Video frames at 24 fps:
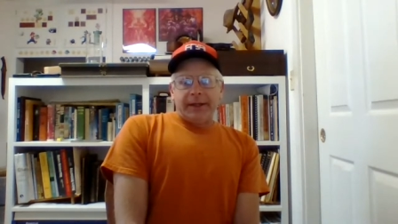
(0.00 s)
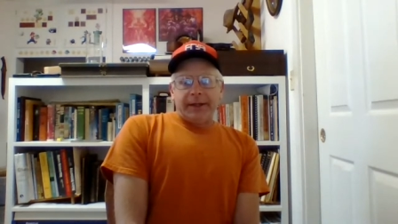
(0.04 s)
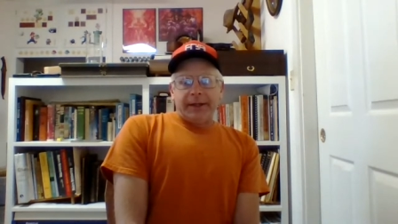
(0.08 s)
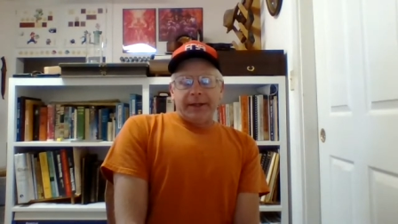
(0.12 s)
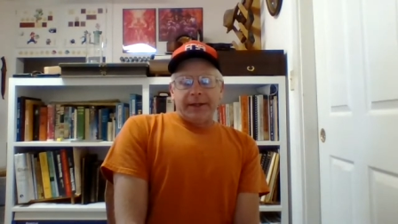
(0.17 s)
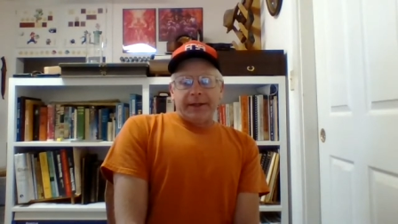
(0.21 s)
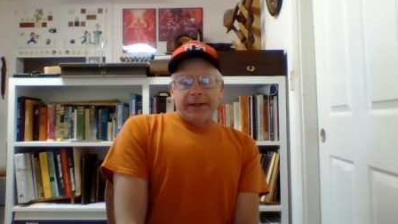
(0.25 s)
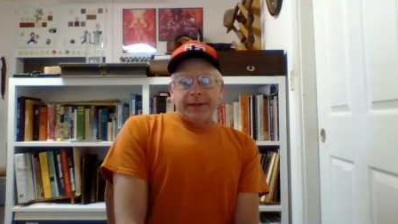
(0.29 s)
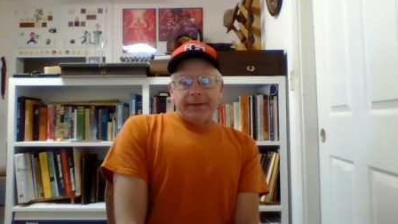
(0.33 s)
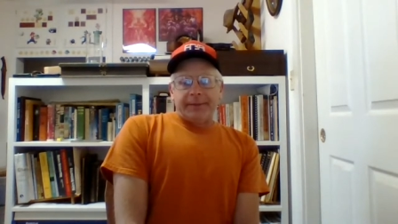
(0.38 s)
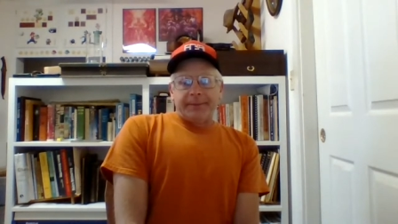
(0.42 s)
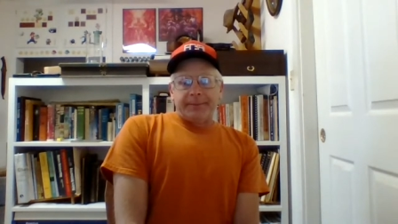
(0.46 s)

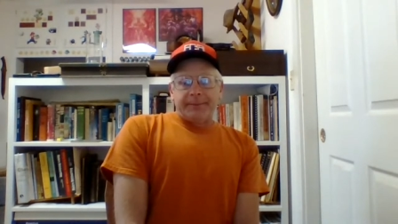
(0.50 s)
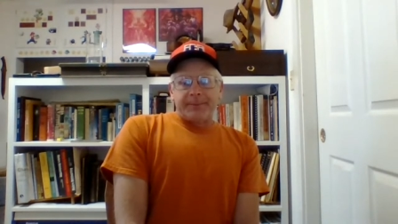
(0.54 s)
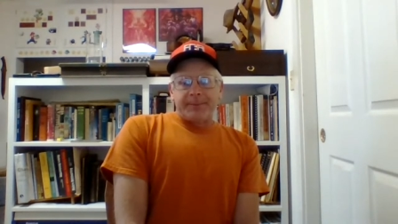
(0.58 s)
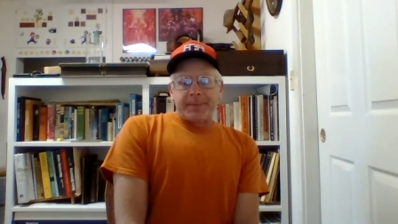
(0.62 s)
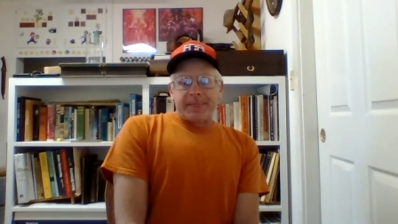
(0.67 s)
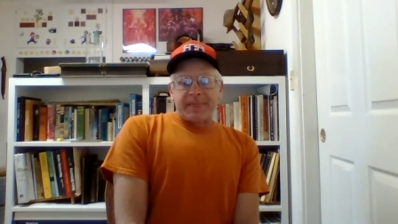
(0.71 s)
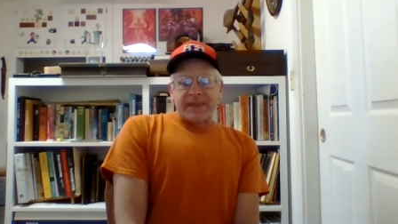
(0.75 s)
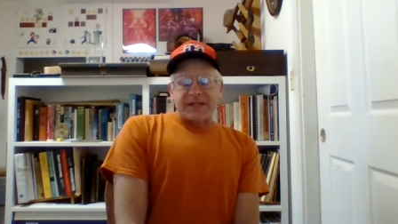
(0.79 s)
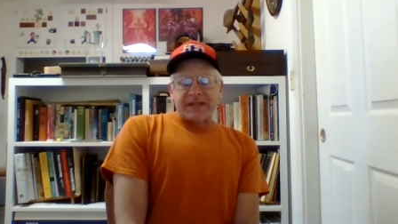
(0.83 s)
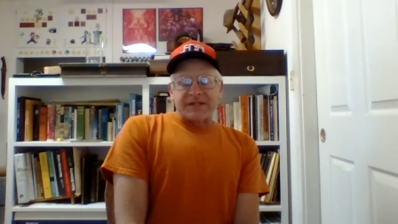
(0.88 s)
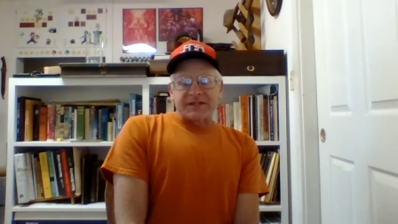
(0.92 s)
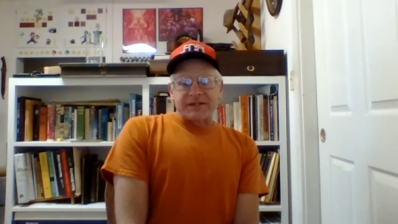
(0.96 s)
um,
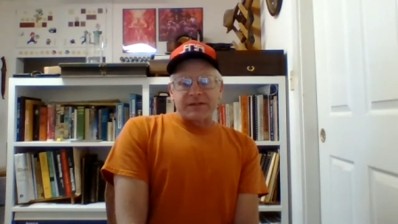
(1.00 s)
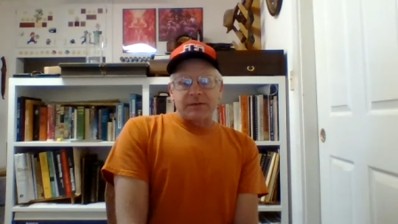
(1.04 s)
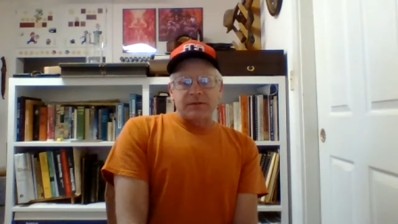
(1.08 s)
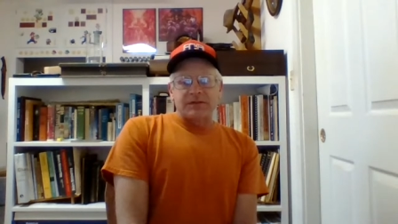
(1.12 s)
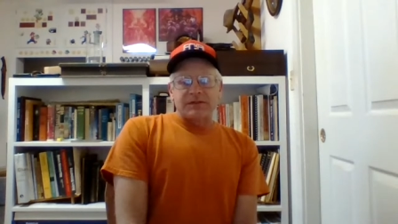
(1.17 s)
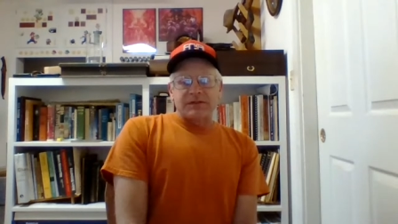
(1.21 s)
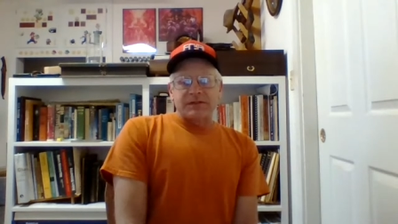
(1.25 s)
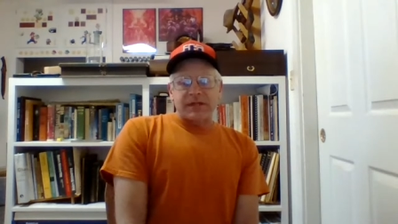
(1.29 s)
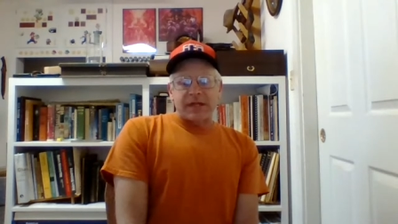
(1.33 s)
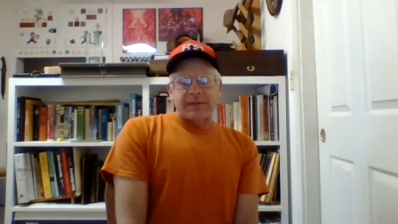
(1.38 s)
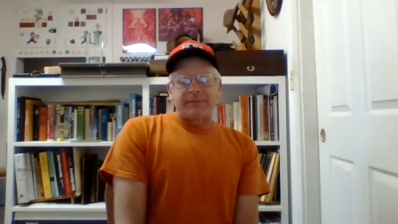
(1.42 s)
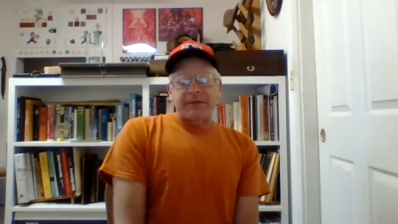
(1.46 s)
as soon
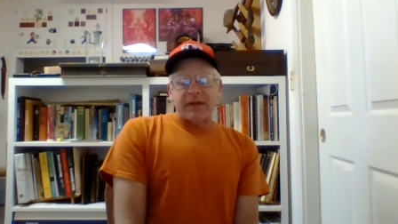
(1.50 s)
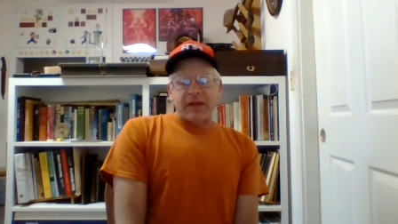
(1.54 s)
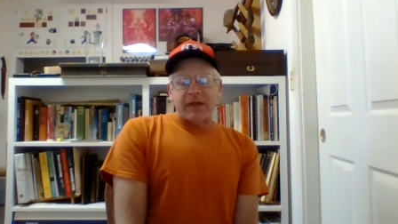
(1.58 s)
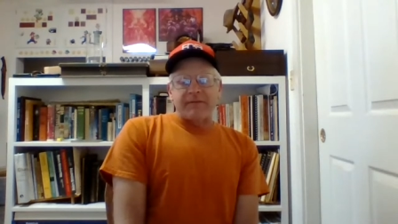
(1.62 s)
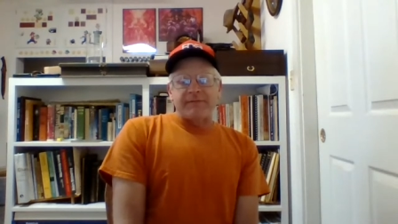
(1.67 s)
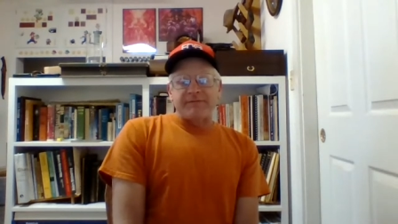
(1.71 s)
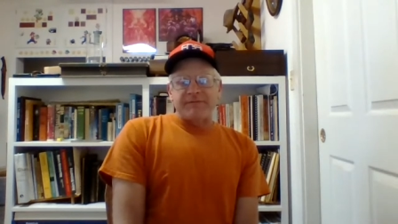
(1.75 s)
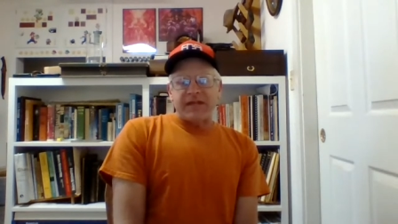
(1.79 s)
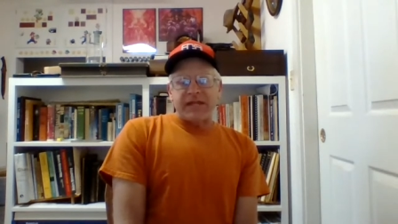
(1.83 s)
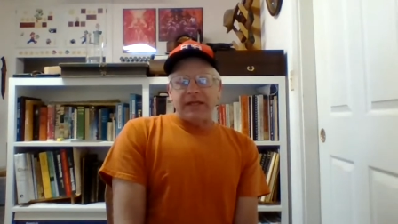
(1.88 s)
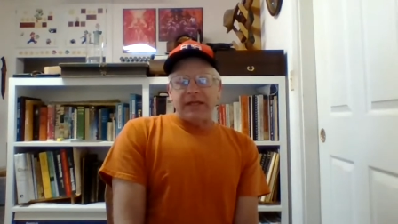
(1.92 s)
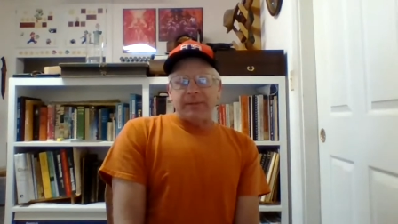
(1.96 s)
as I've
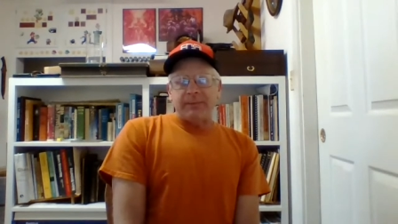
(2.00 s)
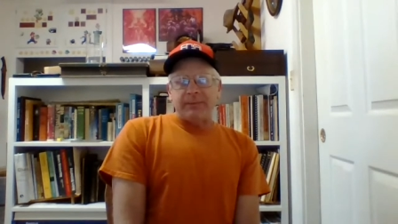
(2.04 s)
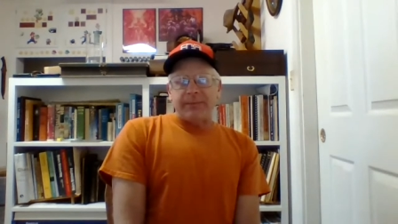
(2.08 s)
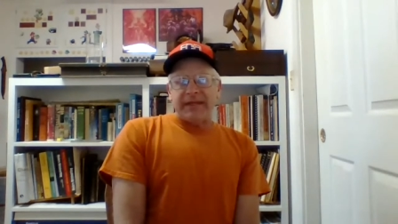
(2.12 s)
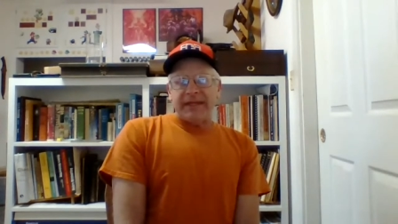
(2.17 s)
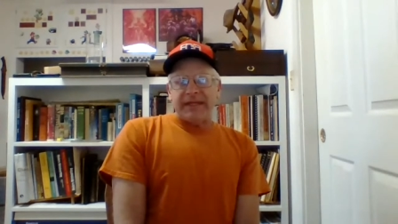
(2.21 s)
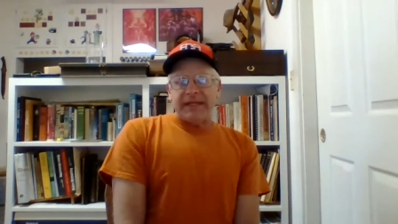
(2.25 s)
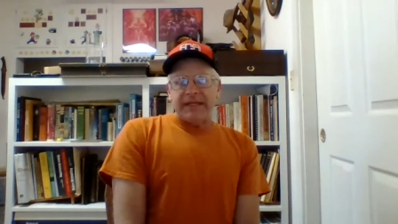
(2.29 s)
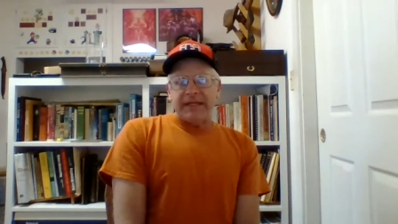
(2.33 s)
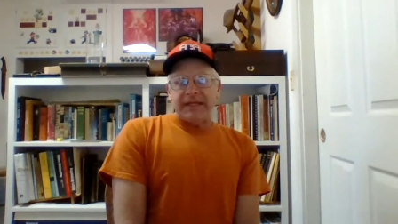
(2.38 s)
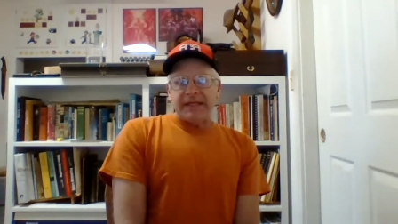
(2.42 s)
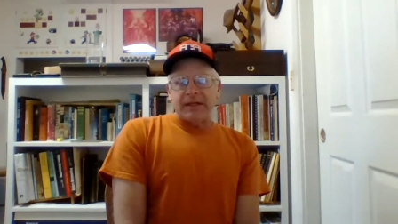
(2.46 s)
done feeding
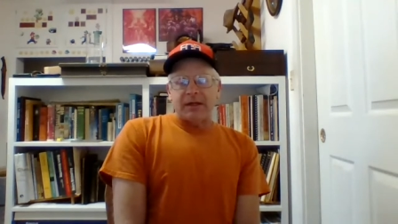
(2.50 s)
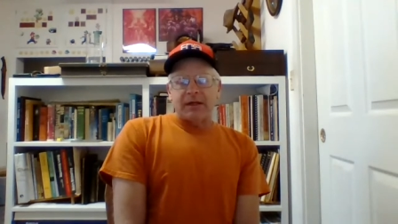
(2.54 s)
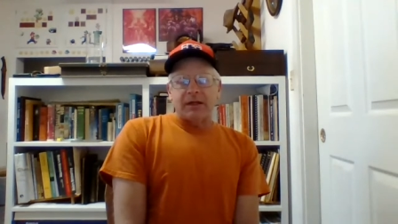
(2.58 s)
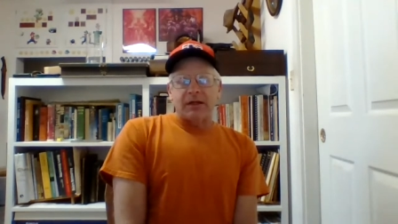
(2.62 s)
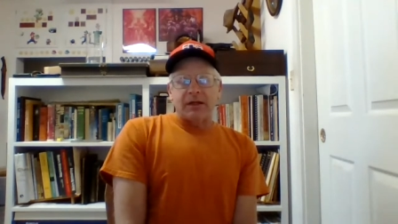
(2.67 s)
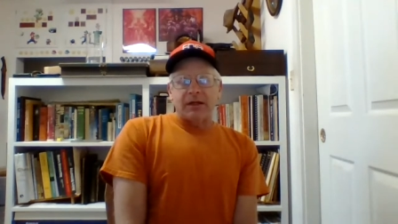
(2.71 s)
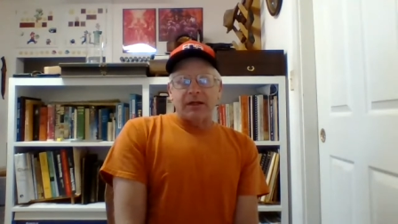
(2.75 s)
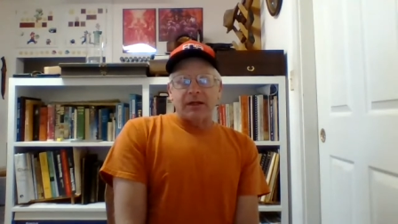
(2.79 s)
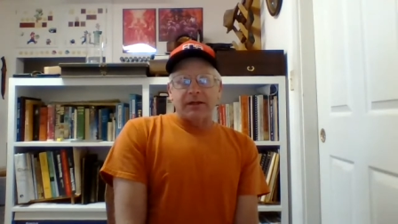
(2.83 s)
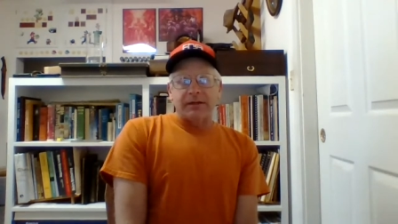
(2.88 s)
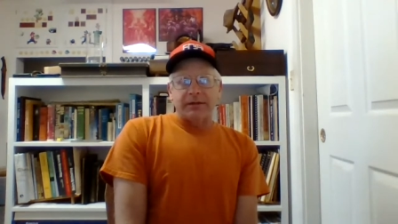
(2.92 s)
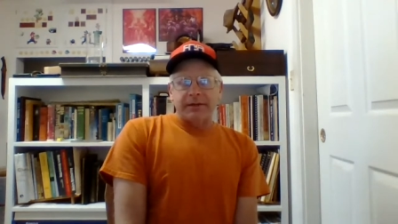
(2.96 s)
bee or
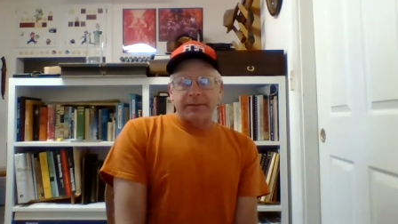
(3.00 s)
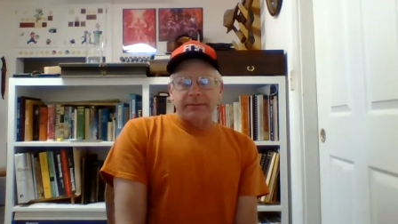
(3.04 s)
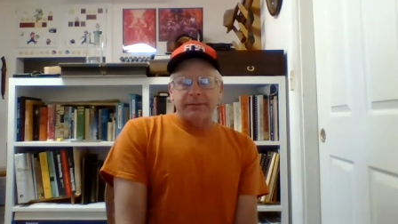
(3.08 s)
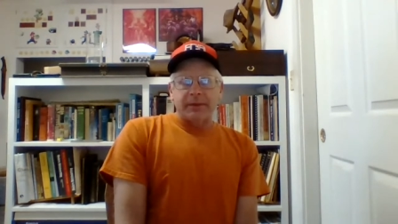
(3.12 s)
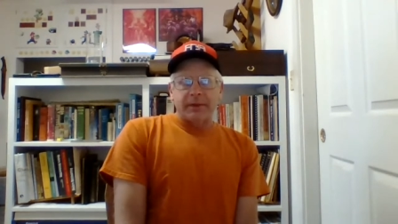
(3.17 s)
uh,